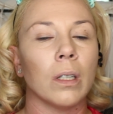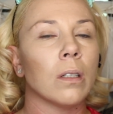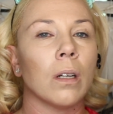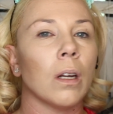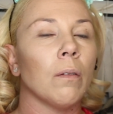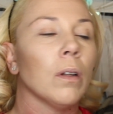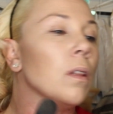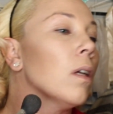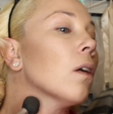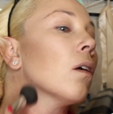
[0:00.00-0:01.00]
that's not even a
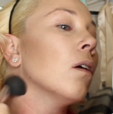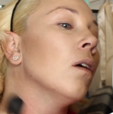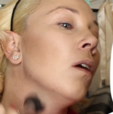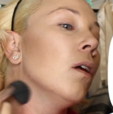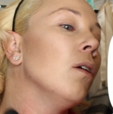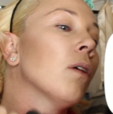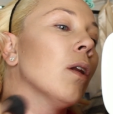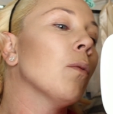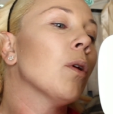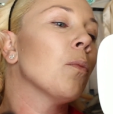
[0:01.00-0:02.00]
thing. You
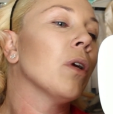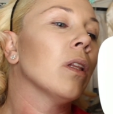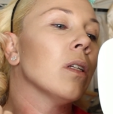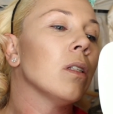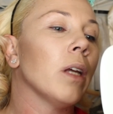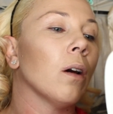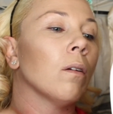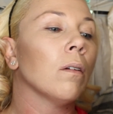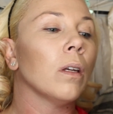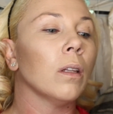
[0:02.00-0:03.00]
kind of want to bring this
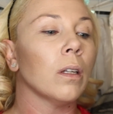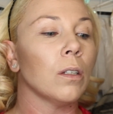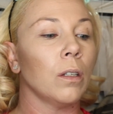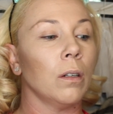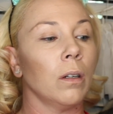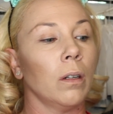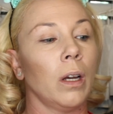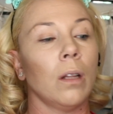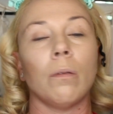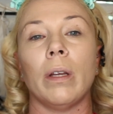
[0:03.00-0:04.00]
down, unless you're
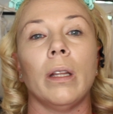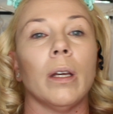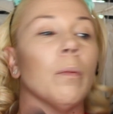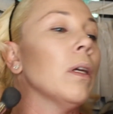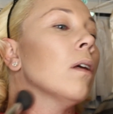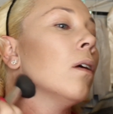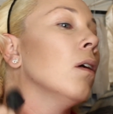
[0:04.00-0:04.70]
hella red like me,